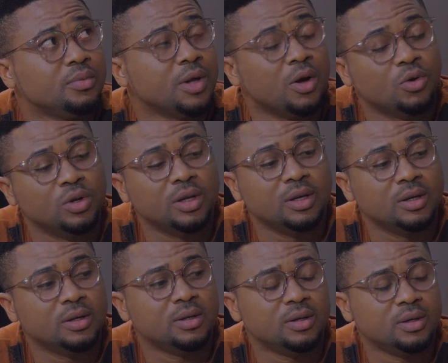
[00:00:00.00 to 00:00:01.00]
Hang on me.
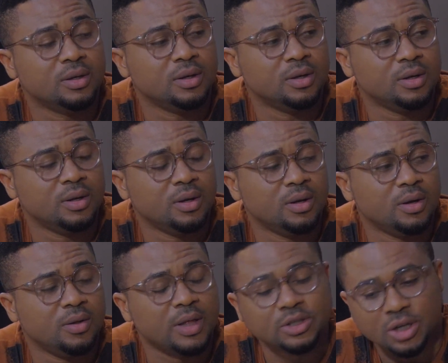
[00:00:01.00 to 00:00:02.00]

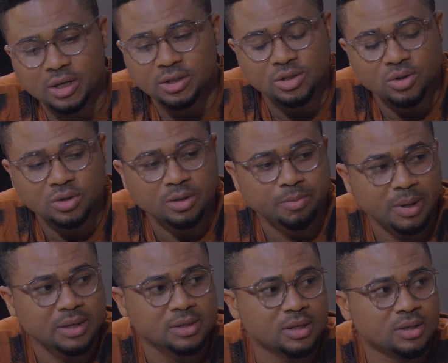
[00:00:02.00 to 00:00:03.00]
That child is not a
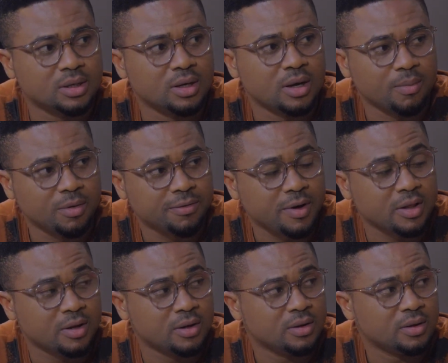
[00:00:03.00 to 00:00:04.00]
bastard. I'm the
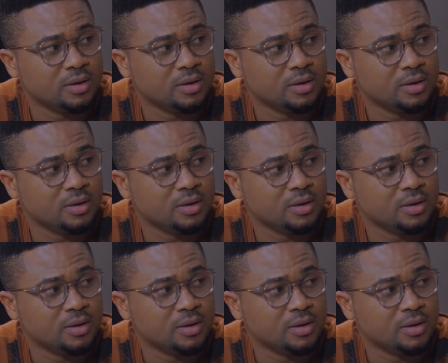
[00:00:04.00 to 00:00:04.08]
father.